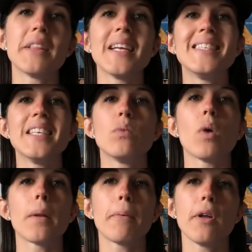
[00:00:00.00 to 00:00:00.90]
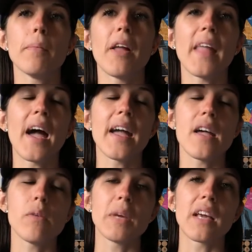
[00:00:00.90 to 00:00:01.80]
but they did want to put him on the
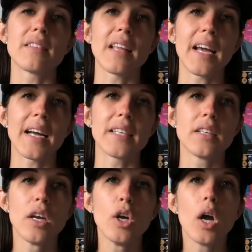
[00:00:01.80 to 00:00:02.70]
IL because they had